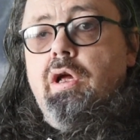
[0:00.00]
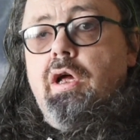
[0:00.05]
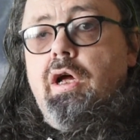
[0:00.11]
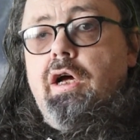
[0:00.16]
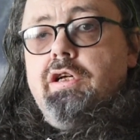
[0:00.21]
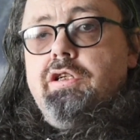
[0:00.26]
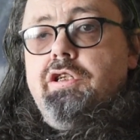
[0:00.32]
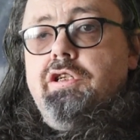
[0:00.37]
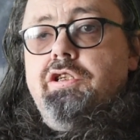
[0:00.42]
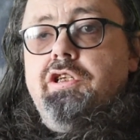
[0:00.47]

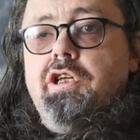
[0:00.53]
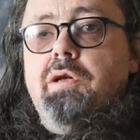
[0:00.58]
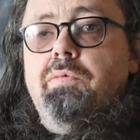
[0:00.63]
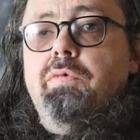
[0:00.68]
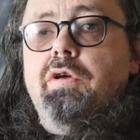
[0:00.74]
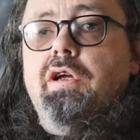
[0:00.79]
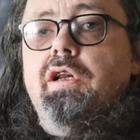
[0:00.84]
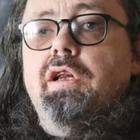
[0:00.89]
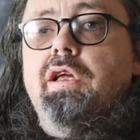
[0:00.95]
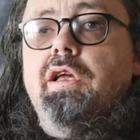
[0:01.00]
As is
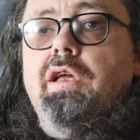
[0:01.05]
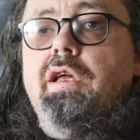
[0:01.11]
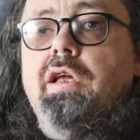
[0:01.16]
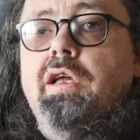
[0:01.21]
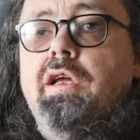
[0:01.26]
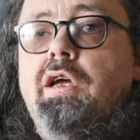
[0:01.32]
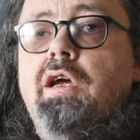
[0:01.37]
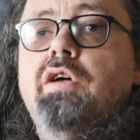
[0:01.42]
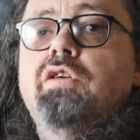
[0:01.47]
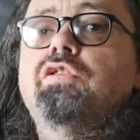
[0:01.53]

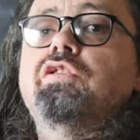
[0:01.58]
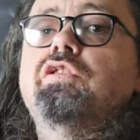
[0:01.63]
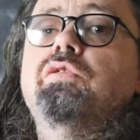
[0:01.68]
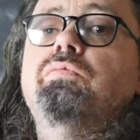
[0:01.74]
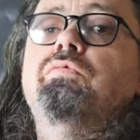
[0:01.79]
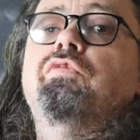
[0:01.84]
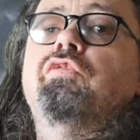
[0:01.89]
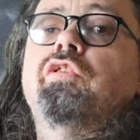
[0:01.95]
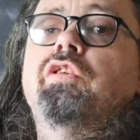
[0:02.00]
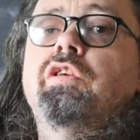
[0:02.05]
seemingly
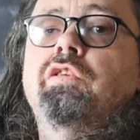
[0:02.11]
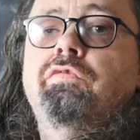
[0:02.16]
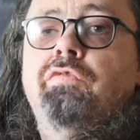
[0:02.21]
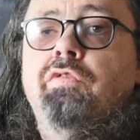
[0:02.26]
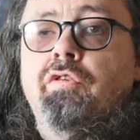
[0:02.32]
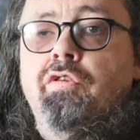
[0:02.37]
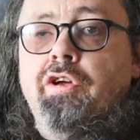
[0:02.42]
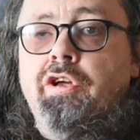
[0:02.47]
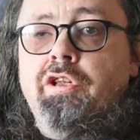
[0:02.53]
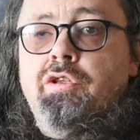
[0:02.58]
customary
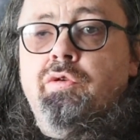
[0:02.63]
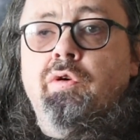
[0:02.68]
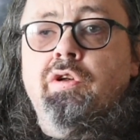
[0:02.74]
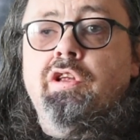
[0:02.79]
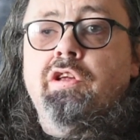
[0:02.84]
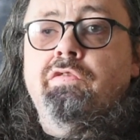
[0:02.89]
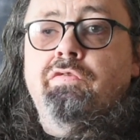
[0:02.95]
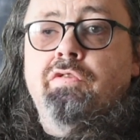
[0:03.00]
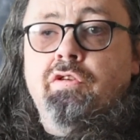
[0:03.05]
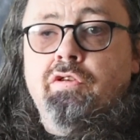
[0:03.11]
for a
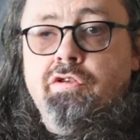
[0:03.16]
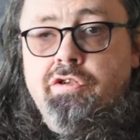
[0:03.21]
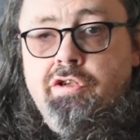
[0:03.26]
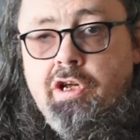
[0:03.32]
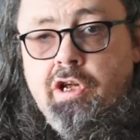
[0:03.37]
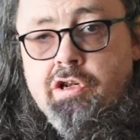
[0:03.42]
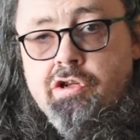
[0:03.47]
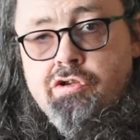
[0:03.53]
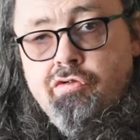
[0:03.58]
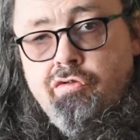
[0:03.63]
21st
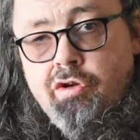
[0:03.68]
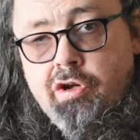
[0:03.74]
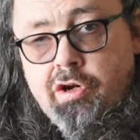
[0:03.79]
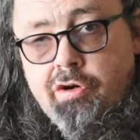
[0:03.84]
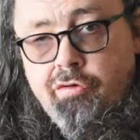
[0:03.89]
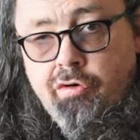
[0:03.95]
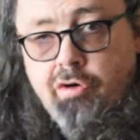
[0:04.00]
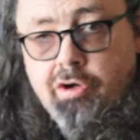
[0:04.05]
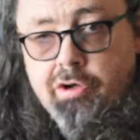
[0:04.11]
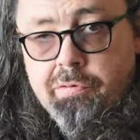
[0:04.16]
century
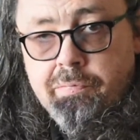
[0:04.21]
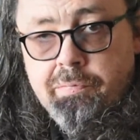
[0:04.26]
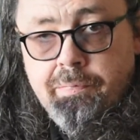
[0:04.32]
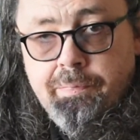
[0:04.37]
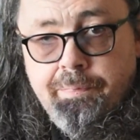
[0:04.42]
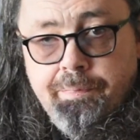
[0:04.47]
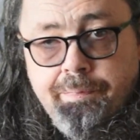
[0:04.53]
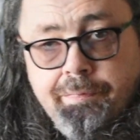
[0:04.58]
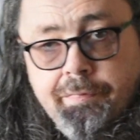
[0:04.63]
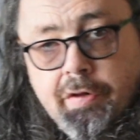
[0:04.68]
crime,
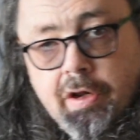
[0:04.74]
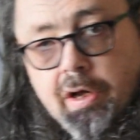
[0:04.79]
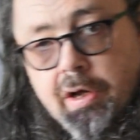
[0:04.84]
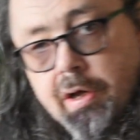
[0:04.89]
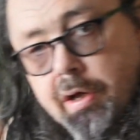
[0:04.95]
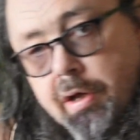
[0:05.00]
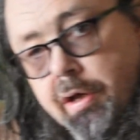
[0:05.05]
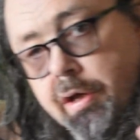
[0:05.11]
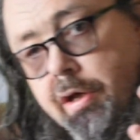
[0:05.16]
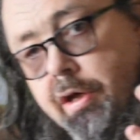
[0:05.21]

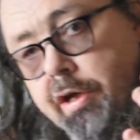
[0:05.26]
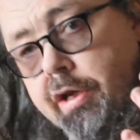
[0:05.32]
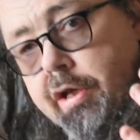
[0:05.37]
it